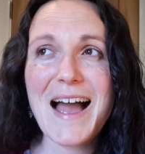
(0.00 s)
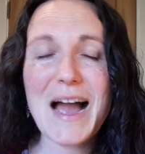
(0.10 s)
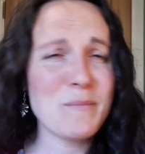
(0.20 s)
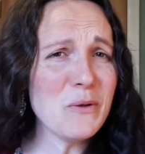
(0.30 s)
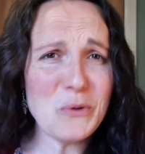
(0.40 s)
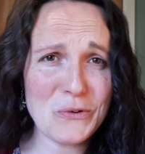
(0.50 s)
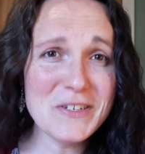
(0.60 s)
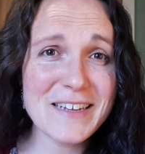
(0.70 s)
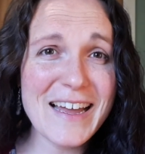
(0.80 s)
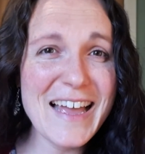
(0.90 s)
I'm no
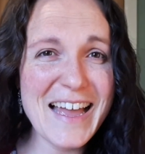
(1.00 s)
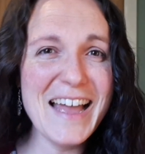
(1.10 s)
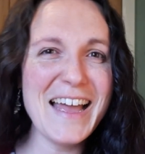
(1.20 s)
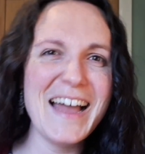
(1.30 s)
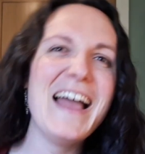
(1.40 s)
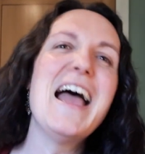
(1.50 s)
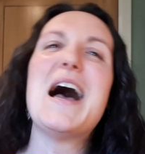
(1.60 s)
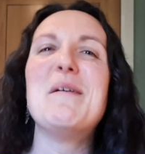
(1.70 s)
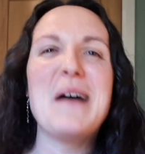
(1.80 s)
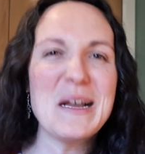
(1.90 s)
good.
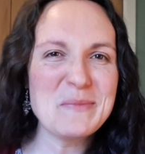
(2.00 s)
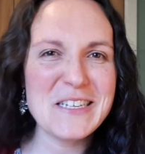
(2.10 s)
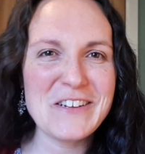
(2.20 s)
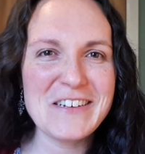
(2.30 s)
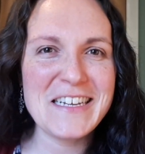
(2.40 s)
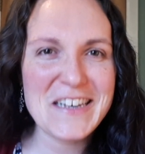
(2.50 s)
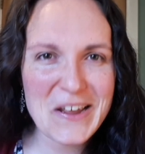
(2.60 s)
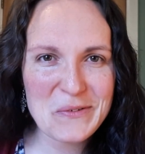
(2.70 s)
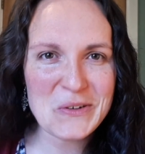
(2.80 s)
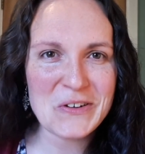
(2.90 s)
I'm absolutely
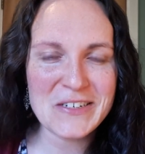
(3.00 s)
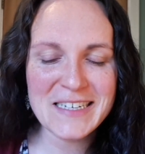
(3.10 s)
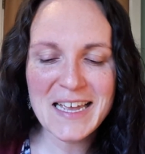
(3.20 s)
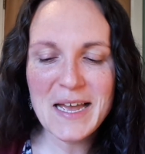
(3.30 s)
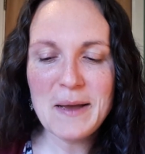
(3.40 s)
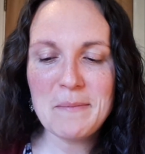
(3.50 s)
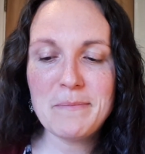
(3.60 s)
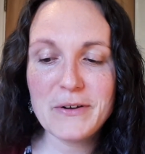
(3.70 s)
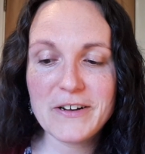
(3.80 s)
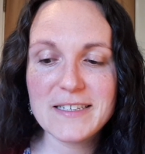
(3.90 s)
no good.
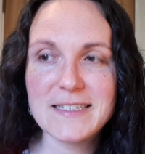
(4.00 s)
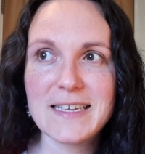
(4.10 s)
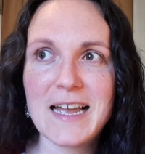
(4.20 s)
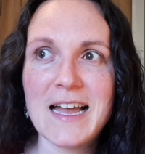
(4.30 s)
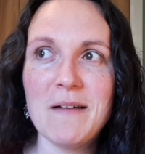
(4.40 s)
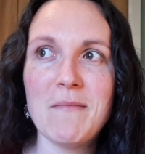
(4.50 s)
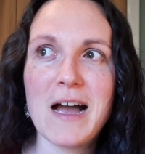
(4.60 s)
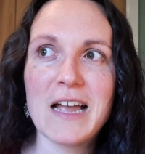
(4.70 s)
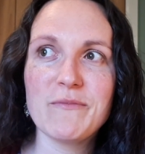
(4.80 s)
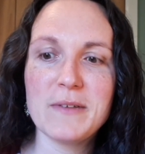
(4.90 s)
But
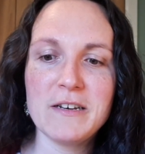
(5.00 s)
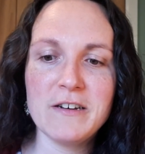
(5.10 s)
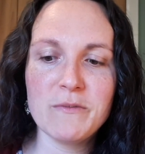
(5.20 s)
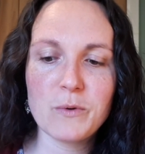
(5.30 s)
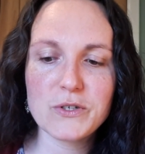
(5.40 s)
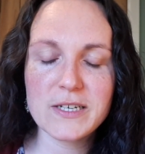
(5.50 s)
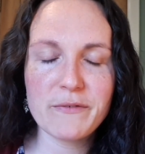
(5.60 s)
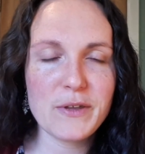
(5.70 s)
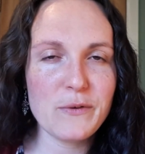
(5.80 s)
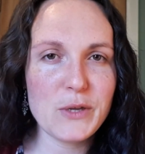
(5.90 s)
I've been watching
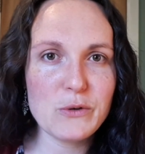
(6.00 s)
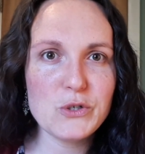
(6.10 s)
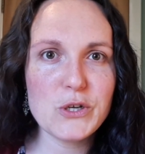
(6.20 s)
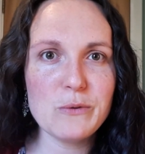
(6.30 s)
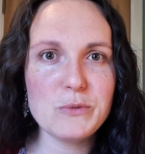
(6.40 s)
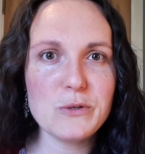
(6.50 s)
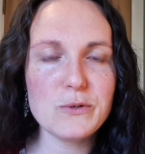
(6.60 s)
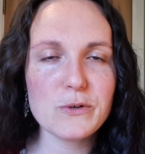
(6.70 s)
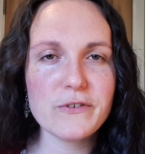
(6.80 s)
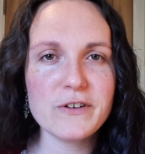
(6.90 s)
a few YouTube
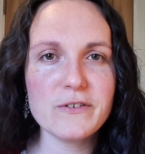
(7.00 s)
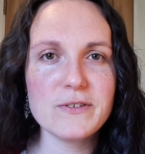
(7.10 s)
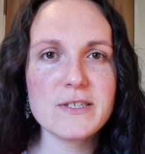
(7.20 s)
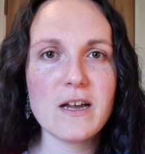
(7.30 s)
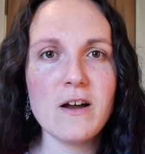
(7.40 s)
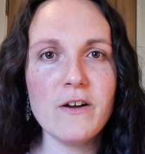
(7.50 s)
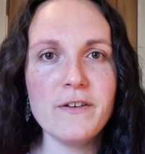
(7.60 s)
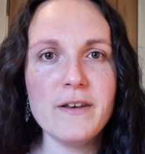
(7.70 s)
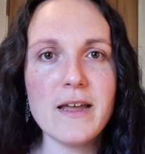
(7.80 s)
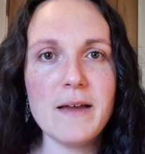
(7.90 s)
tutorials
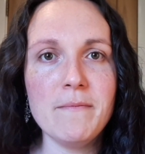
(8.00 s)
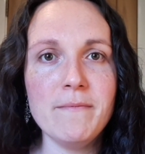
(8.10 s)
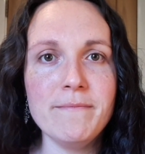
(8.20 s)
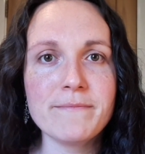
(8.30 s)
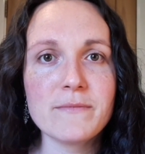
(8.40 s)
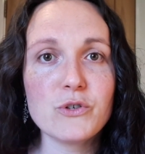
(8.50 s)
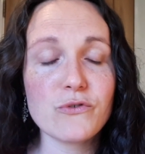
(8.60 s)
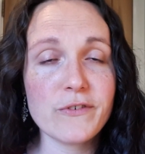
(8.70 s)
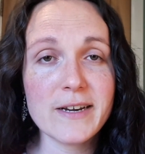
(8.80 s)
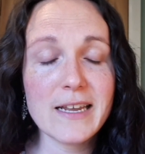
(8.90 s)
on
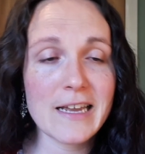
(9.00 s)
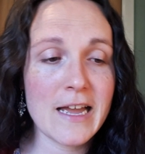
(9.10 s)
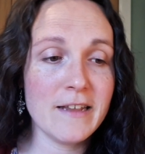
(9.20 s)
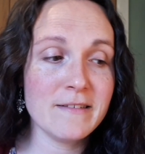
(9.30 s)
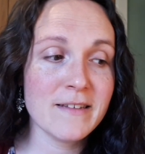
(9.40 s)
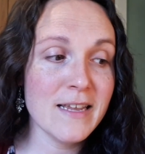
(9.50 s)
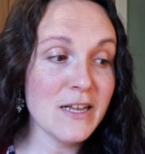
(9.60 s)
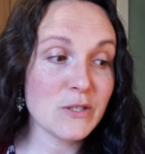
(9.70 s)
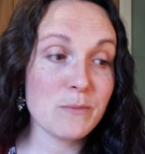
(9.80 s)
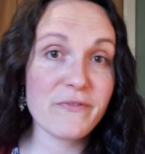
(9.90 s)
drawing, and
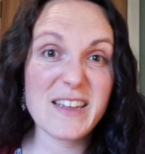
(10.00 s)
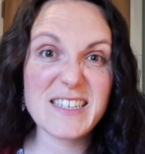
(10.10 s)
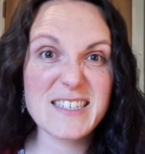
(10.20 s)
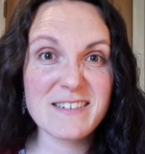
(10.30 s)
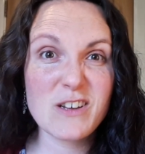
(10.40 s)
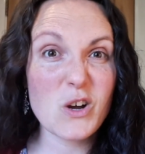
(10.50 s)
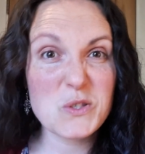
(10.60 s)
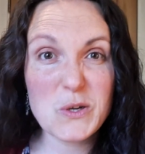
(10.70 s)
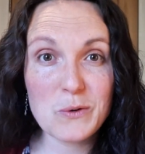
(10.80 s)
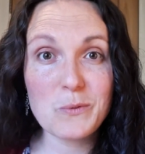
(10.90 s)
some of it's
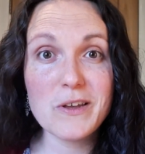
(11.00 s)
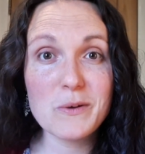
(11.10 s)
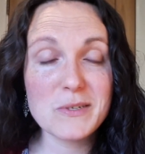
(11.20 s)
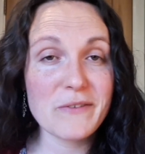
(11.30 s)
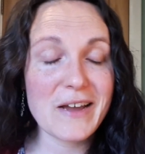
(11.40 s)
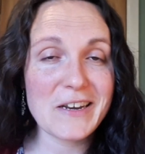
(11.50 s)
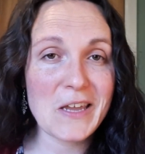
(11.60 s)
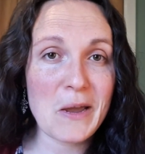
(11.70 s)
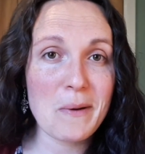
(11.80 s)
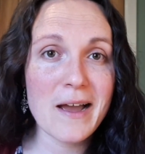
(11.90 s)
cartoon work, which I've had a
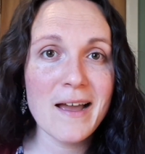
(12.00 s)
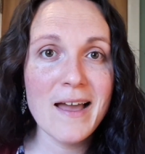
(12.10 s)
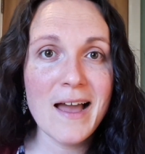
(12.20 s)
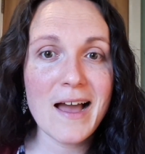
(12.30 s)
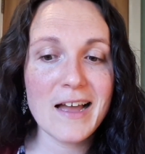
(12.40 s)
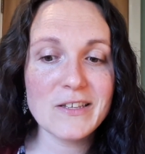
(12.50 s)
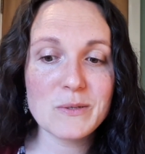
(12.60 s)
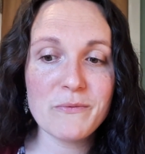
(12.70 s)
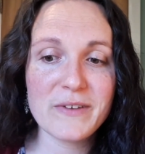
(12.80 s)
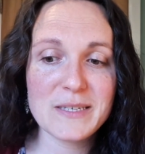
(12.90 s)
go at, and
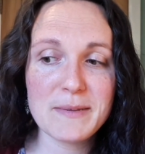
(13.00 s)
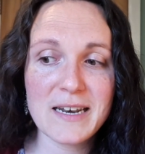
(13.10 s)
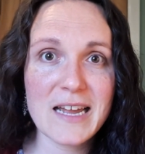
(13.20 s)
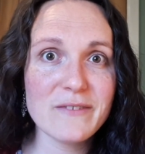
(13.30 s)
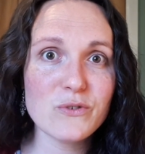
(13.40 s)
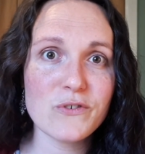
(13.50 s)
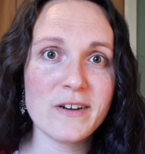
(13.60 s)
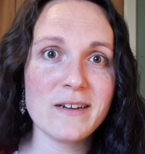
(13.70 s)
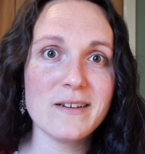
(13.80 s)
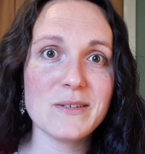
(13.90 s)
some of it's been life
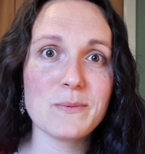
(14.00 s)
drawing as